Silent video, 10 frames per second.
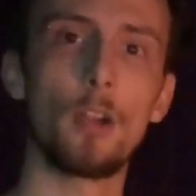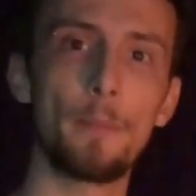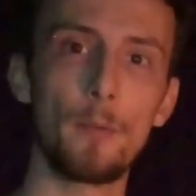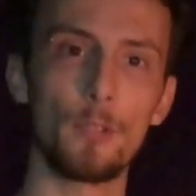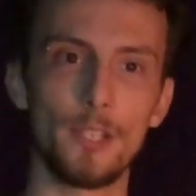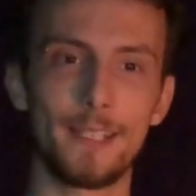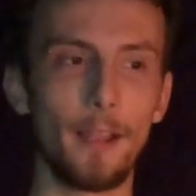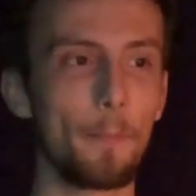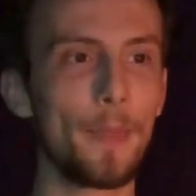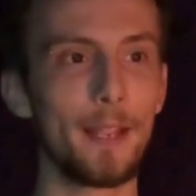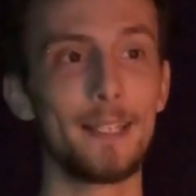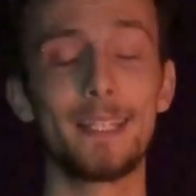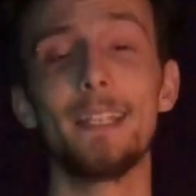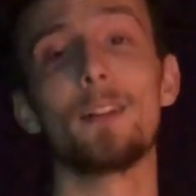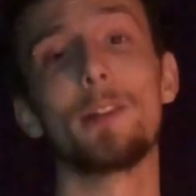topic, which is something I
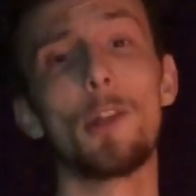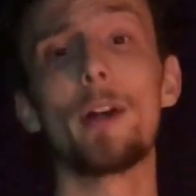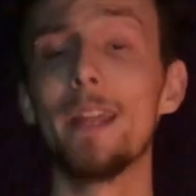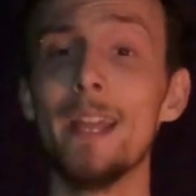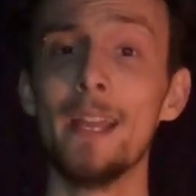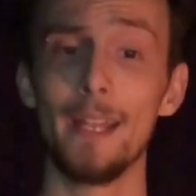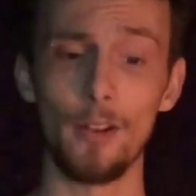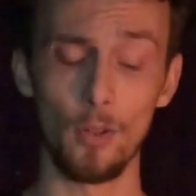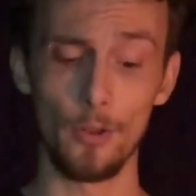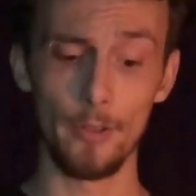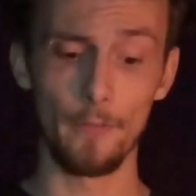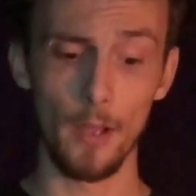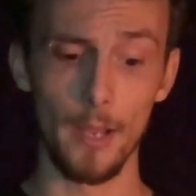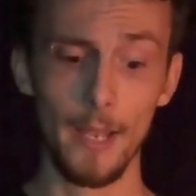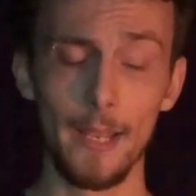see a lot in a lot
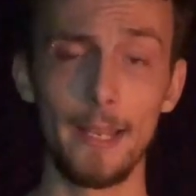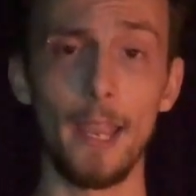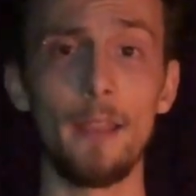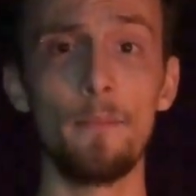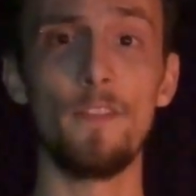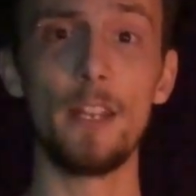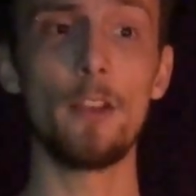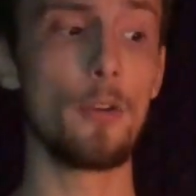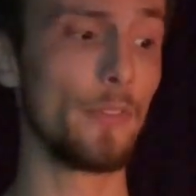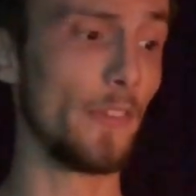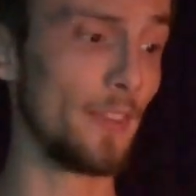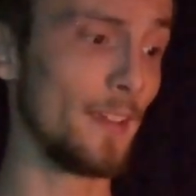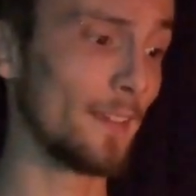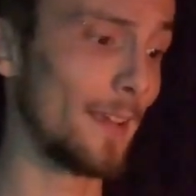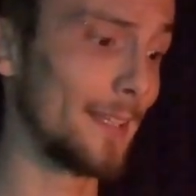of game videos and
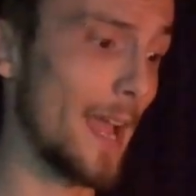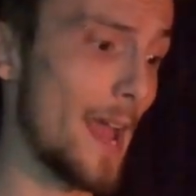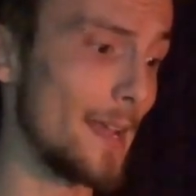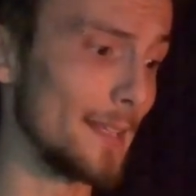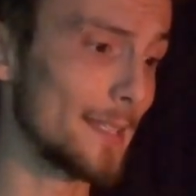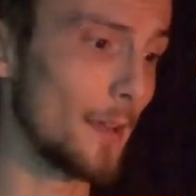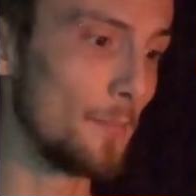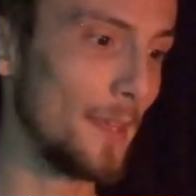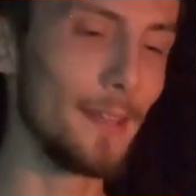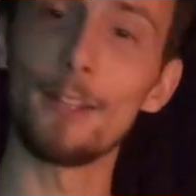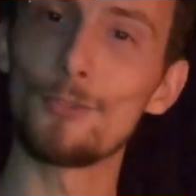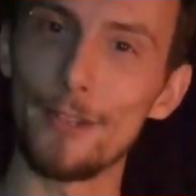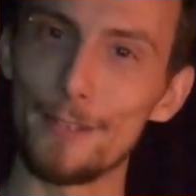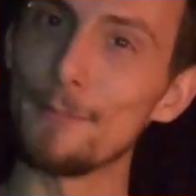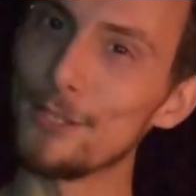things like that, and it's something that
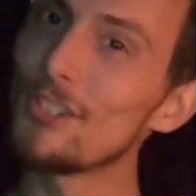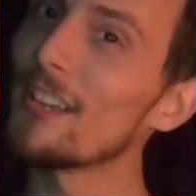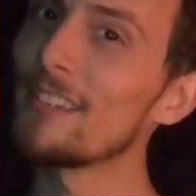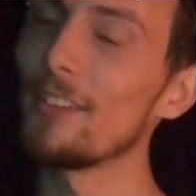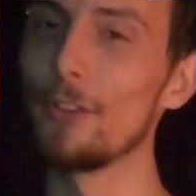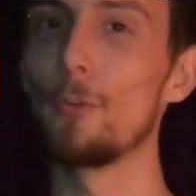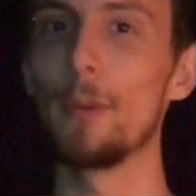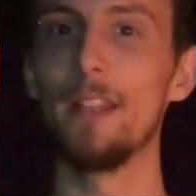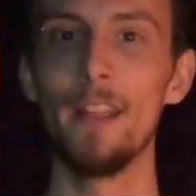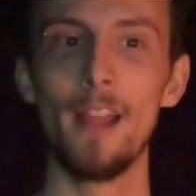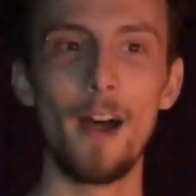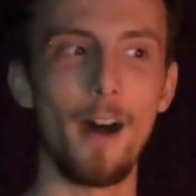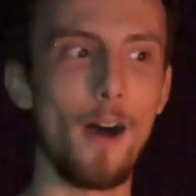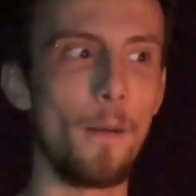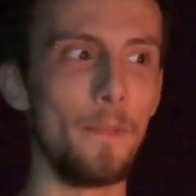triggers me just a little bit
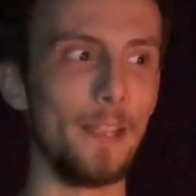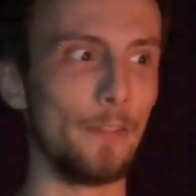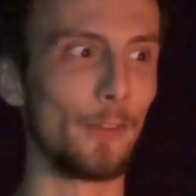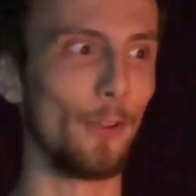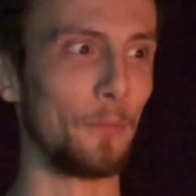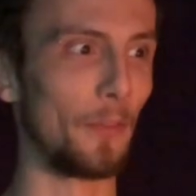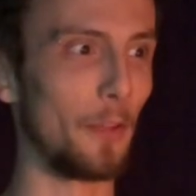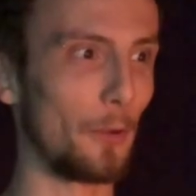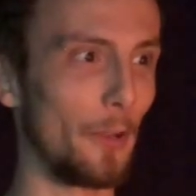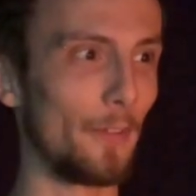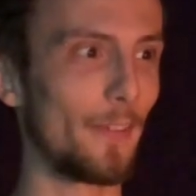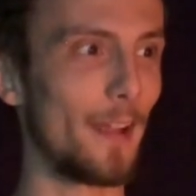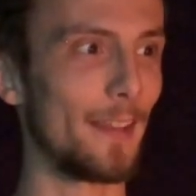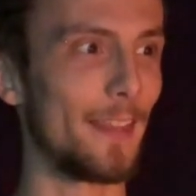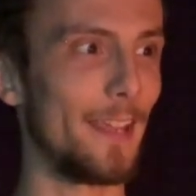in terms of the audio
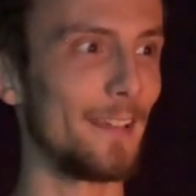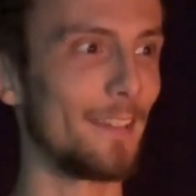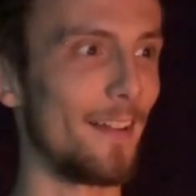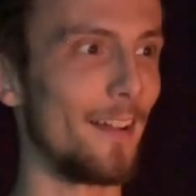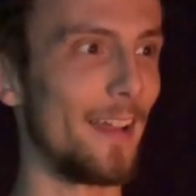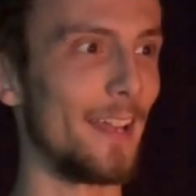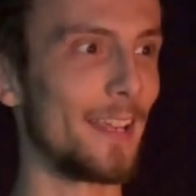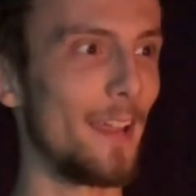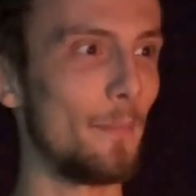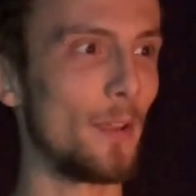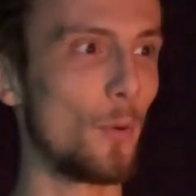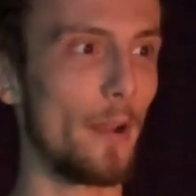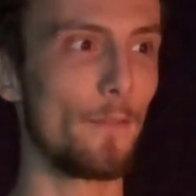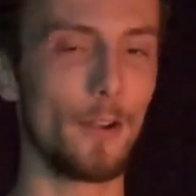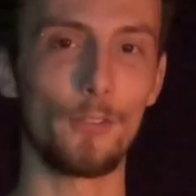side of things. It can be
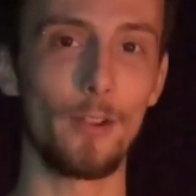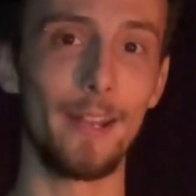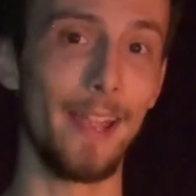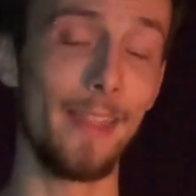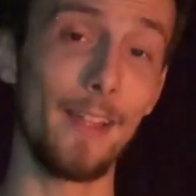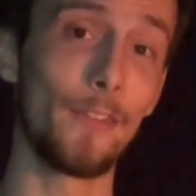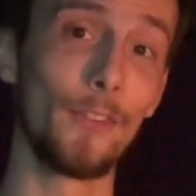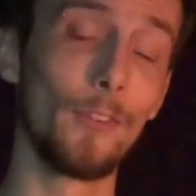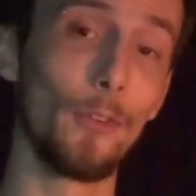quite frustrating, and that's to